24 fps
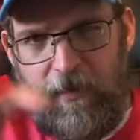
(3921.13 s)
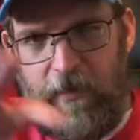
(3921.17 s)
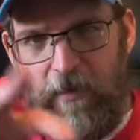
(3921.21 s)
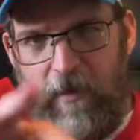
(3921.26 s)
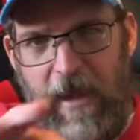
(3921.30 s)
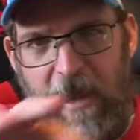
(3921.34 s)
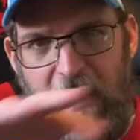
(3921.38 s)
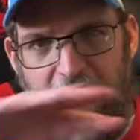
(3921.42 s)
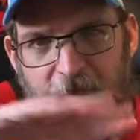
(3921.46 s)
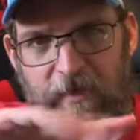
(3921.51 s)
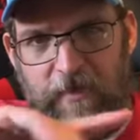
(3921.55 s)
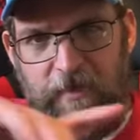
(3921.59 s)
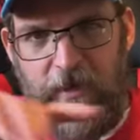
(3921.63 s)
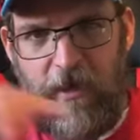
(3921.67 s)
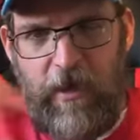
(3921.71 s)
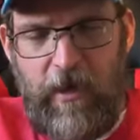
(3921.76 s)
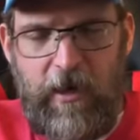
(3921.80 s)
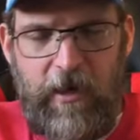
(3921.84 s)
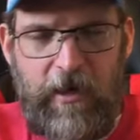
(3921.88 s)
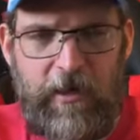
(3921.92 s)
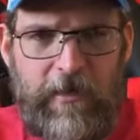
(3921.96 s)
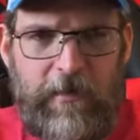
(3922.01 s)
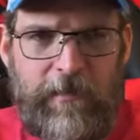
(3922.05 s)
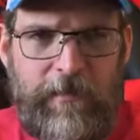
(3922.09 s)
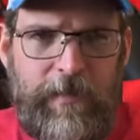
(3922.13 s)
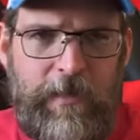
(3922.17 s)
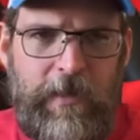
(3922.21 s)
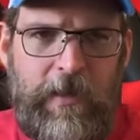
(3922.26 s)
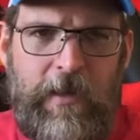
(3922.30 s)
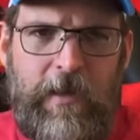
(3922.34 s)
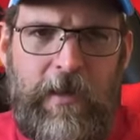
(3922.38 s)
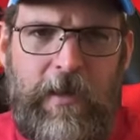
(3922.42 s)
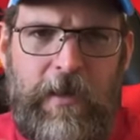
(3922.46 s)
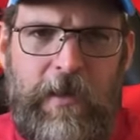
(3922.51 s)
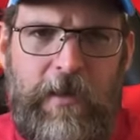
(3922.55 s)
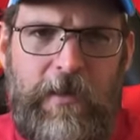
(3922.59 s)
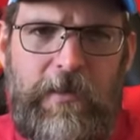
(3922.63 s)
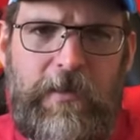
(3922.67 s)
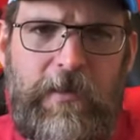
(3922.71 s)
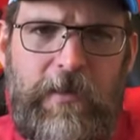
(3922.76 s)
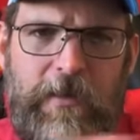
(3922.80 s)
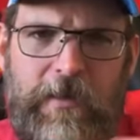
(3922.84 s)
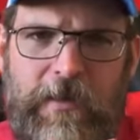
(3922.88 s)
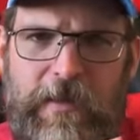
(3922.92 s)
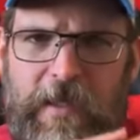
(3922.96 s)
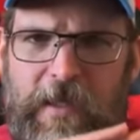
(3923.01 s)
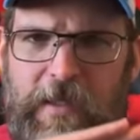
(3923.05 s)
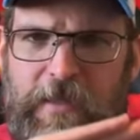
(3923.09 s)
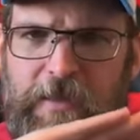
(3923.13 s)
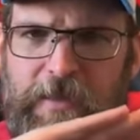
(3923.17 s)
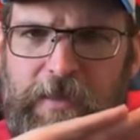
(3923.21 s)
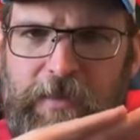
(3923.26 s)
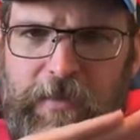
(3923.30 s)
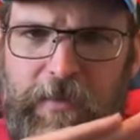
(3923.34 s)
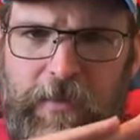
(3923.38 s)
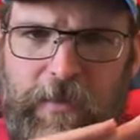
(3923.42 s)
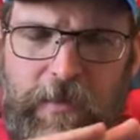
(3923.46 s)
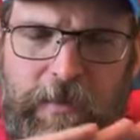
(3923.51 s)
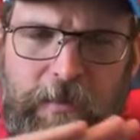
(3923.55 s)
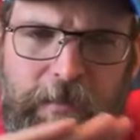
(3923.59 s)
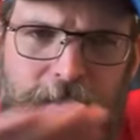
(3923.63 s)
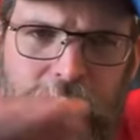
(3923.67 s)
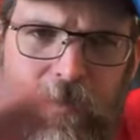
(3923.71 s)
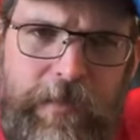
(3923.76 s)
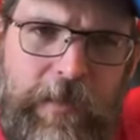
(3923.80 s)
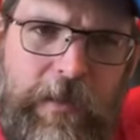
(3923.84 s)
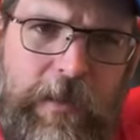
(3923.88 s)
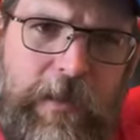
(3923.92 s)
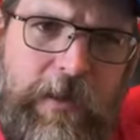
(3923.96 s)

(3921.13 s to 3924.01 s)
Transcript: with our avatar during things if we're